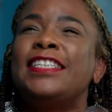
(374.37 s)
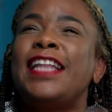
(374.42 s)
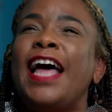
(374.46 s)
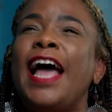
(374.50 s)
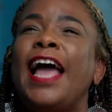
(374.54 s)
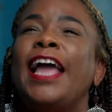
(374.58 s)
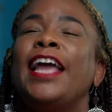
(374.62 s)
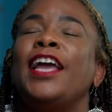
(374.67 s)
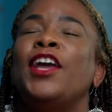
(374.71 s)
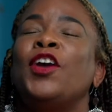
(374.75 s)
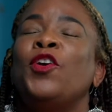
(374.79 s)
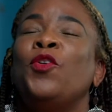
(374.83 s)

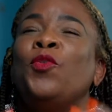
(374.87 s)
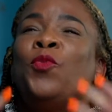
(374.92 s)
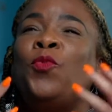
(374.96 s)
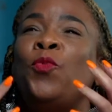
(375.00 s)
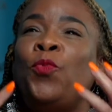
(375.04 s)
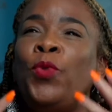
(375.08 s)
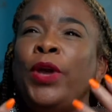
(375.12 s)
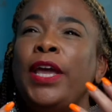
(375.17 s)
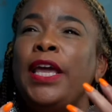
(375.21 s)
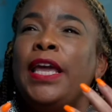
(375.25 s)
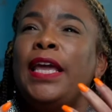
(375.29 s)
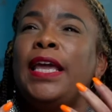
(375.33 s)
like,
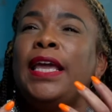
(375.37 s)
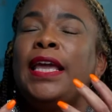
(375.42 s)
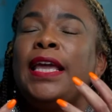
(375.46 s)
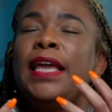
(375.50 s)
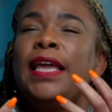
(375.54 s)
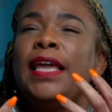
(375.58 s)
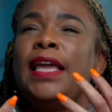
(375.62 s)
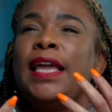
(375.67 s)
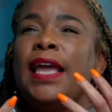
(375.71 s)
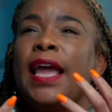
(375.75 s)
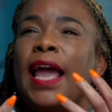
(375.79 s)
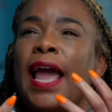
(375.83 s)

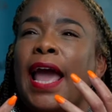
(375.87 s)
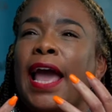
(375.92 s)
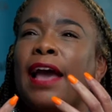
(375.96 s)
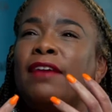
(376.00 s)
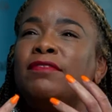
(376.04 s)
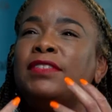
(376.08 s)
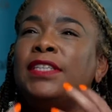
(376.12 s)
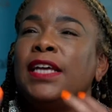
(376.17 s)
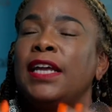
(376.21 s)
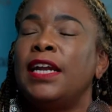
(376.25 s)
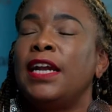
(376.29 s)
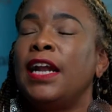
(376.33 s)
we
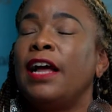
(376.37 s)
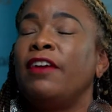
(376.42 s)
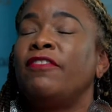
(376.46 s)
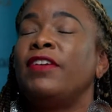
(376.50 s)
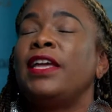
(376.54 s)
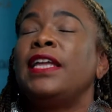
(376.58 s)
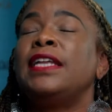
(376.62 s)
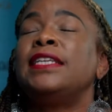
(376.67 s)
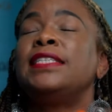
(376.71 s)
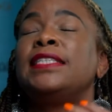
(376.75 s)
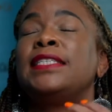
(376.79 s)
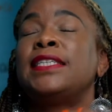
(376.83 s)
have done enough.
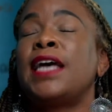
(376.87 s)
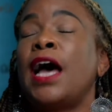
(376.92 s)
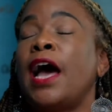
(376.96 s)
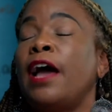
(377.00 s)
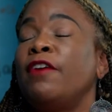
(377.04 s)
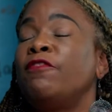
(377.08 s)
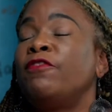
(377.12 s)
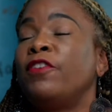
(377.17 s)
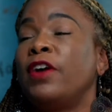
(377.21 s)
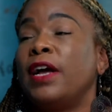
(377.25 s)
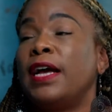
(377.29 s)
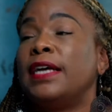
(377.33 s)
It is
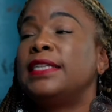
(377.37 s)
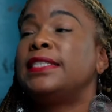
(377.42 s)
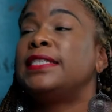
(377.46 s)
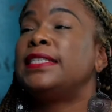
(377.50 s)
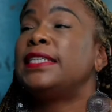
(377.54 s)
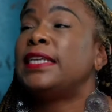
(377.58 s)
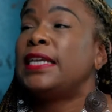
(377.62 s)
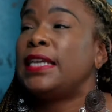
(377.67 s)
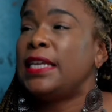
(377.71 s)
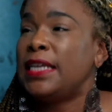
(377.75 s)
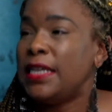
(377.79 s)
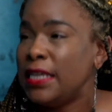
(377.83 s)
time for us
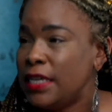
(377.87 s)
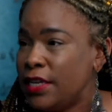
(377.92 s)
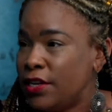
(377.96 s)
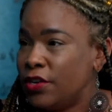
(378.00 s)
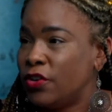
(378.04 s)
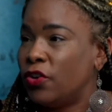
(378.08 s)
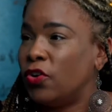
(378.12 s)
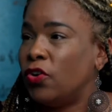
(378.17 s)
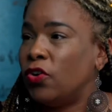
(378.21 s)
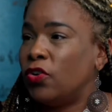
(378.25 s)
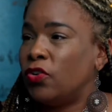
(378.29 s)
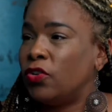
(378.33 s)
to
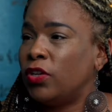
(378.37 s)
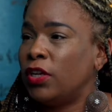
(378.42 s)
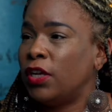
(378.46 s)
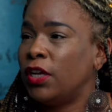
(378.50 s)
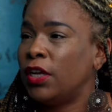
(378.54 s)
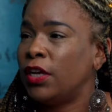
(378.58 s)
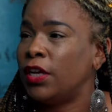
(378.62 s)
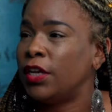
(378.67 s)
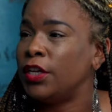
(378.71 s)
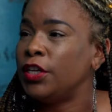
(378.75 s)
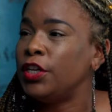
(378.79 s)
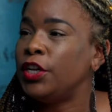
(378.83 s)
heal,
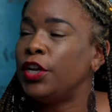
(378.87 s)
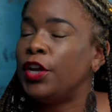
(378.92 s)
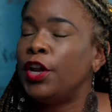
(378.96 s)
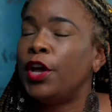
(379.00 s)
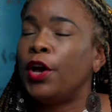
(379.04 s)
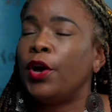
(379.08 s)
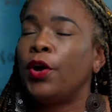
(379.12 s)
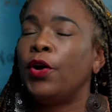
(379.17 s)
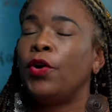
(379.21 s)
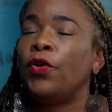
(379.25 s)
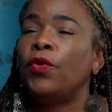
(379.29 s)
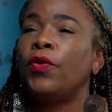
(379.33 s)
you
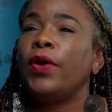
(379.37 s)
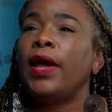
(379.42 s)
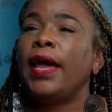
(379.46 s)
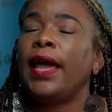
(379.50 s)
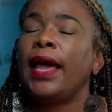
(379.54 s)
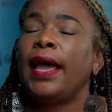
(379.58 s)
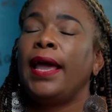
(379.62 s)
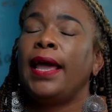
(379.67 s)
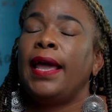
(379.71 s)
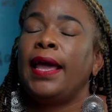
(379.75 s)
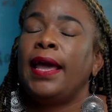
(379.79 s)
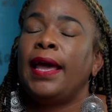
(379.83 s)
know,
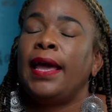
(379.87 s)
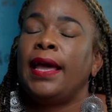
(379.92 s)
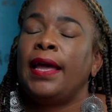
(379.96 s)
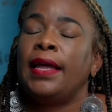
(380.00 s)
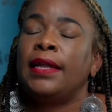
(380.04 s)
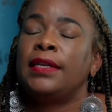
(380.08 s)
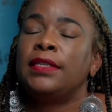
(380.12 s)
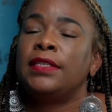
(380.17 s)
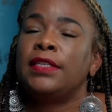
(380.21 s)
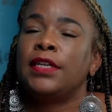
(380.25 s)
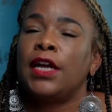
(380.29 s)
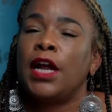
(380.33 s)

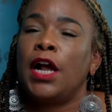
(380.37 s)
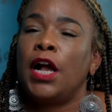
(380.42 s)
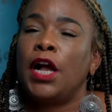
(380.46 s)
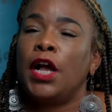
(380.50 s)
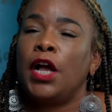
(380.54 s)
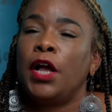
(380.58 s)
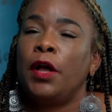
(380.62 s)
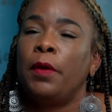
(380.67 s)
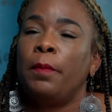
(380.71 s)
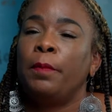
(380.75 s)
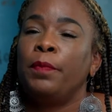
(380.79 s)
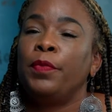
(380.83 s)
and
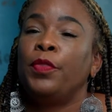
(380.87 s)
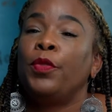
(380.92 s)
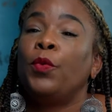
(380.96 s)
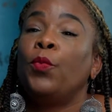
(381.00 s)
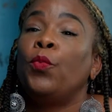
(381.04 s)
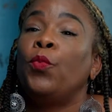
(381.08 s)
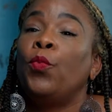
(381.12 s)
the